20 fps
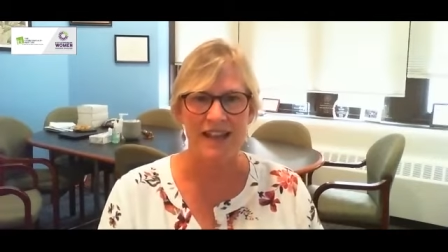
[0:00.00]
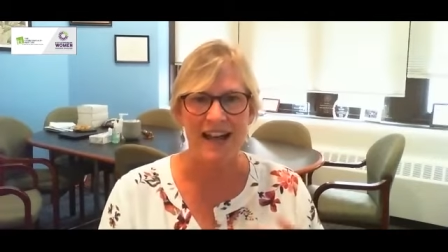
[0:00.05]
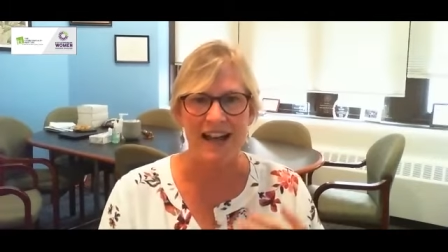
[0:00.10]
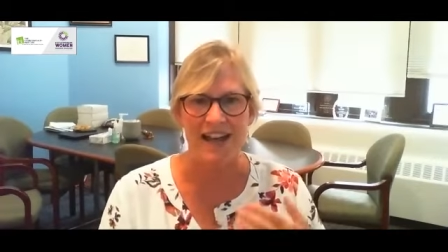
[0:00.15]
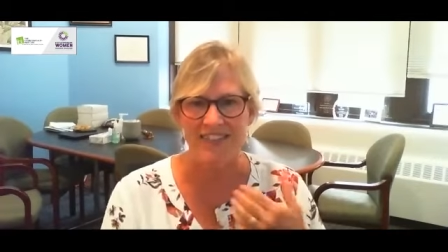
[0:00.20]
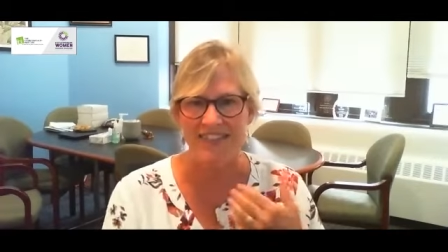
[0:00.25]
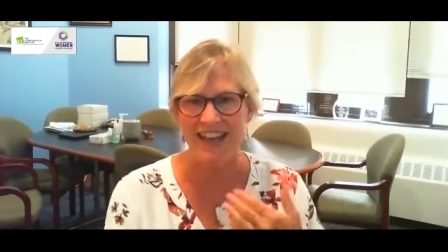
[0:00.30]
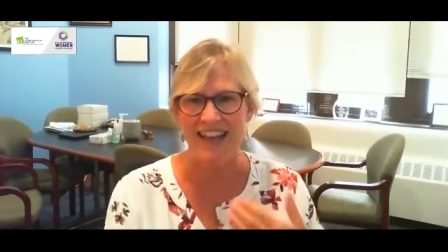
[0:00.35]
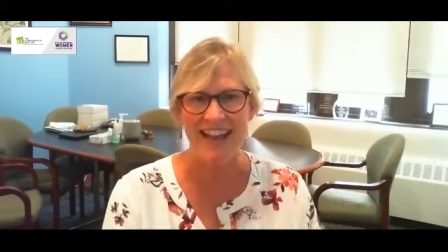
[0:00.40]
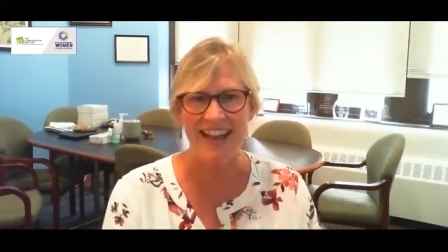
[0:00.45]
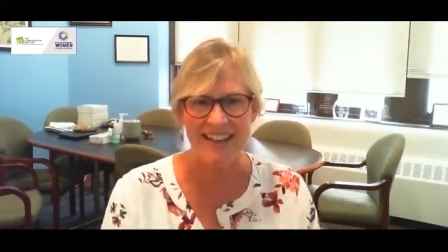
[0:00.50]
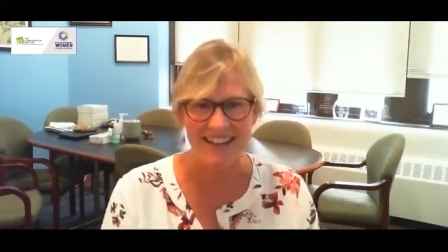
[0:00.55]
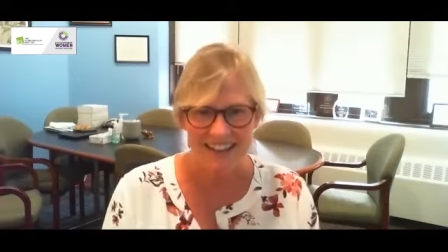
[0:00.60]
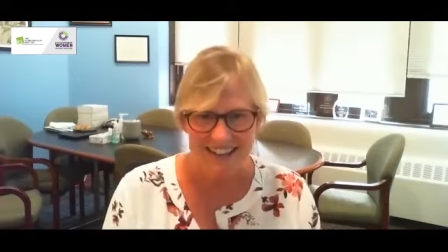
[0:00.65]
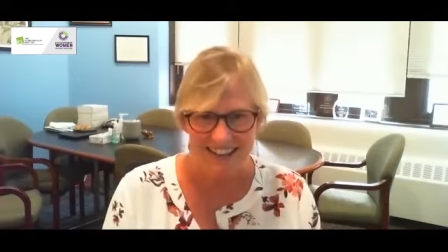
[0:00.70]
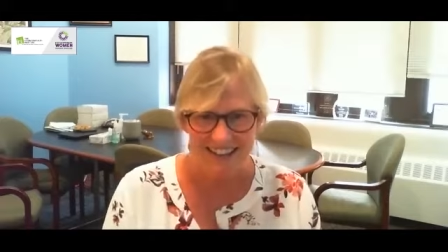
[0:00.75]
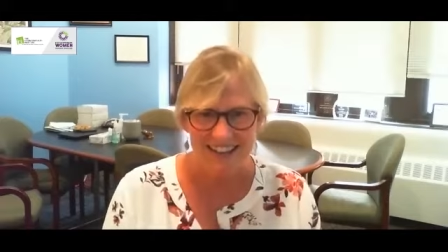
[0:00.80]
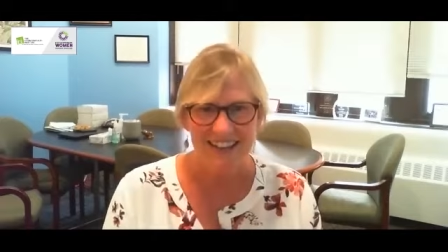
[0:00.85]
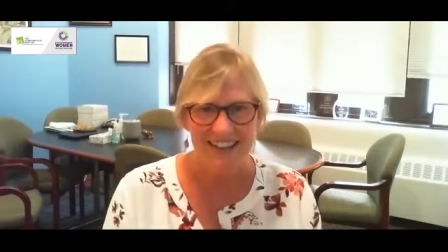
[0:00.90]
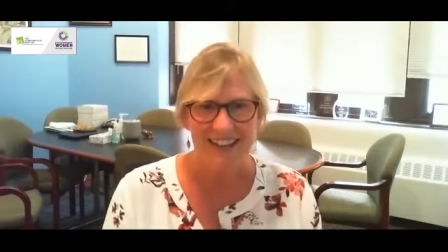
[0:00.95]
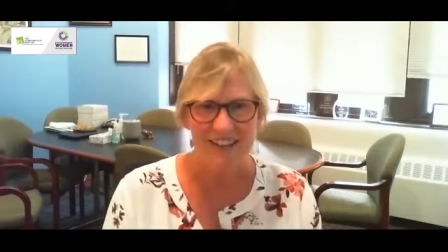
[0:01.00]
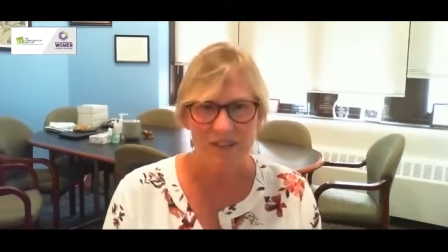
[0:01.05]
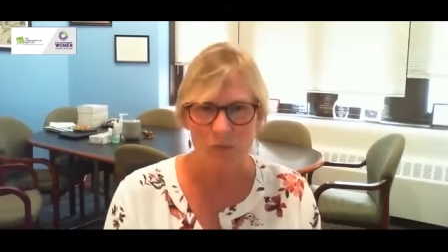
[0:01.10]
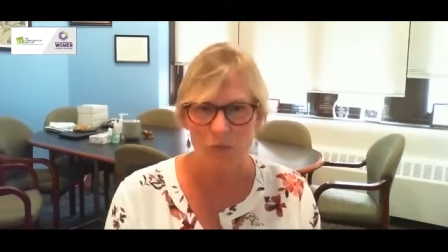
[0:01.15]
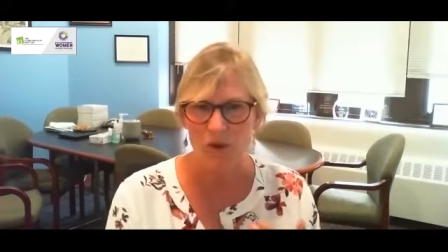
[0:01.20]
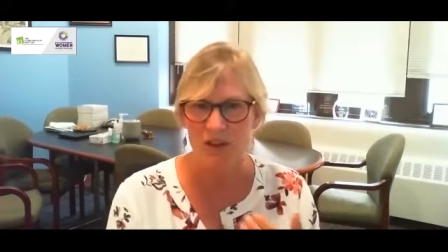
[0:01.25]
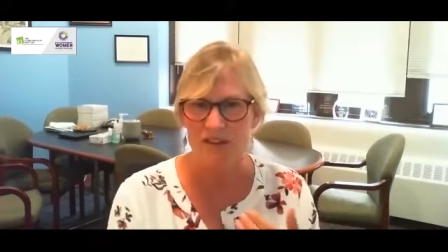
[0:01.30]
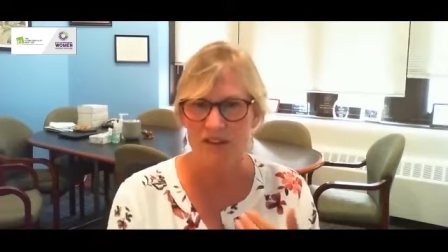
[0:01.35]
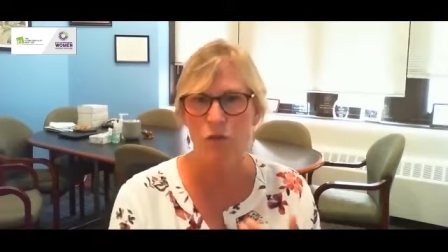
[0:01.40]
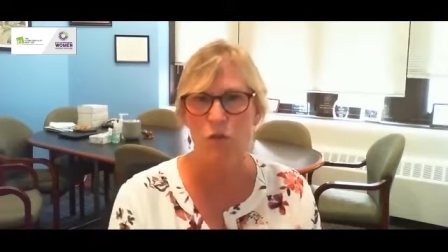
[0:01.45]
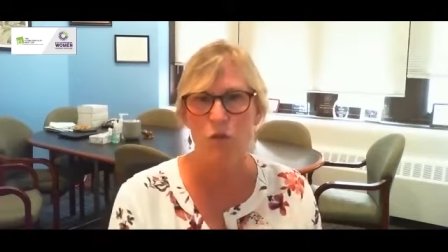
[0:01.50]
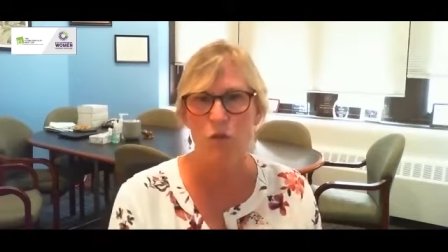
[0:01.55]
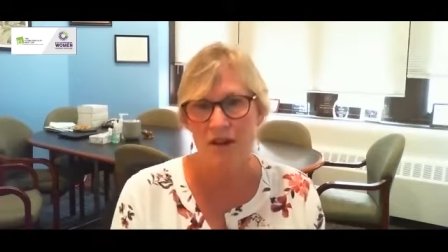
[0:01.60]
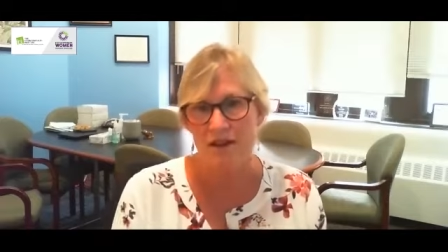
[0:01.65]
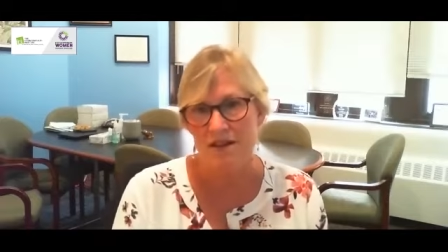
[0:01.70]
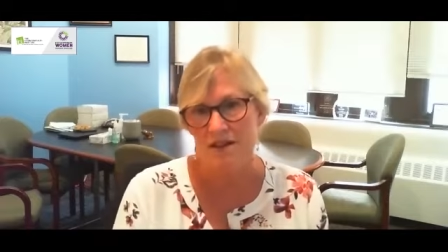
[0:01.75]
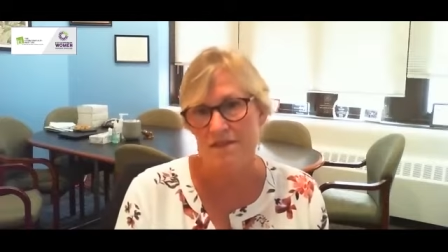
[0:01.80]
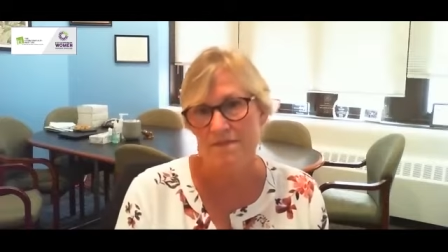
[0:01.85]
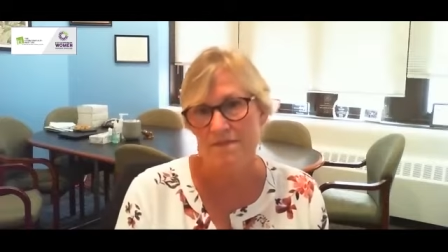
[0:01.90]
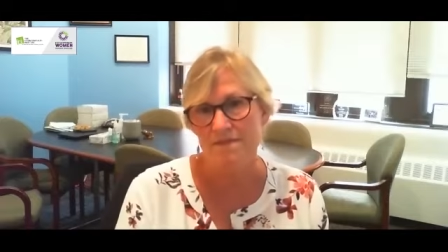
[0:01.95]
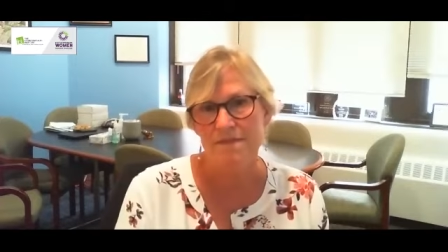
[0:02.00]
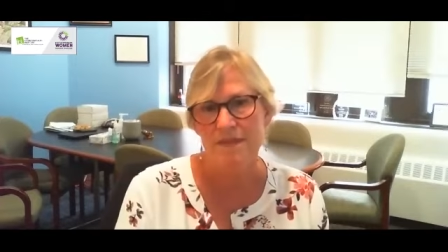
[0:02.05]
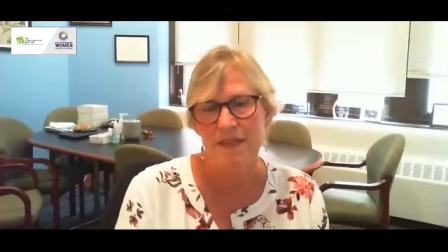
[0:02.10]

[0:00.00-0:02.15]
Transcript: on that one to one